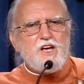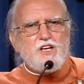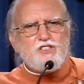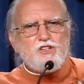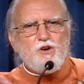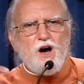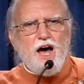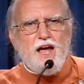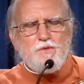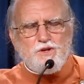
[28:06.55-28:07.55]
So
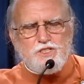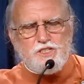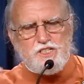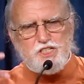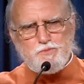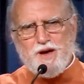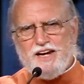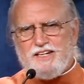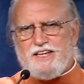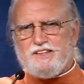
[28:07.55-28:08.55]
I was
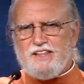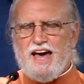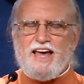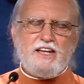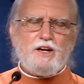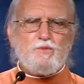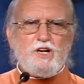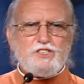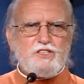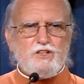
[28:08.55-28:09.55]
expecting that and it
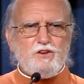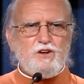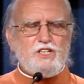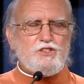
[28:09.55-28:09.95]
wasn't occurring.